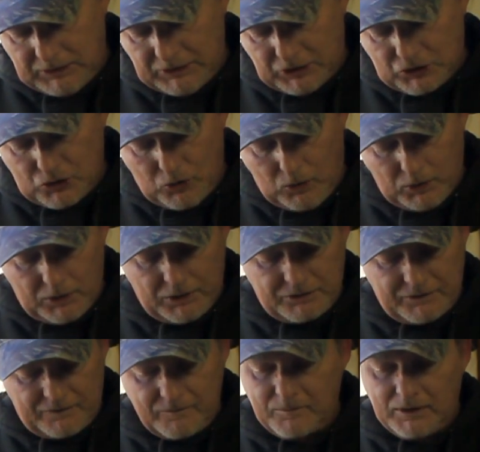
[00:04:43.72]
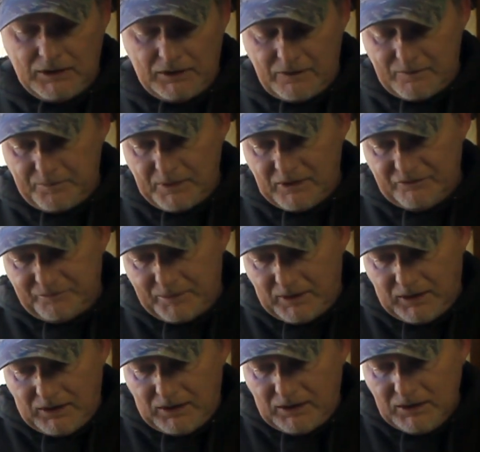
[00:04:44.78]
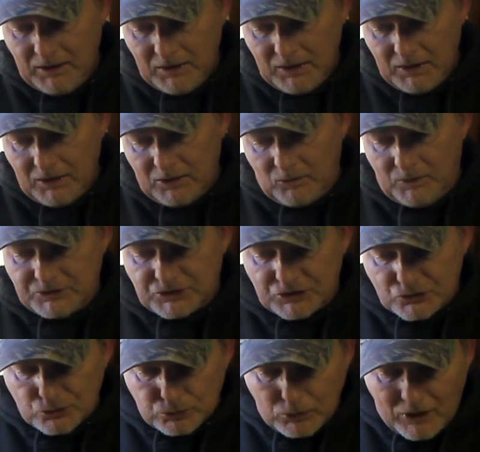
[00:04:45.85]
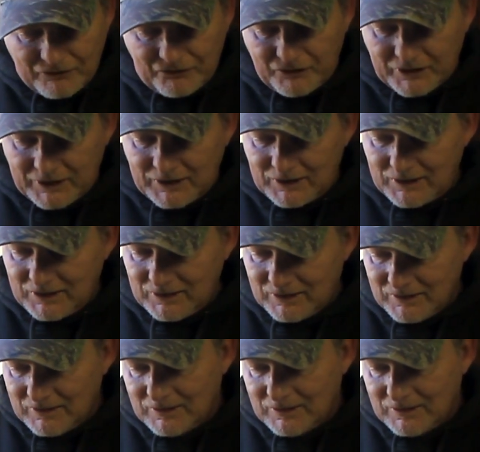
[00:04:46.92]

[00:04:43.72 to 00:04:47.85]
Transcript: and a quarter to the middle of the puffball, which is roughly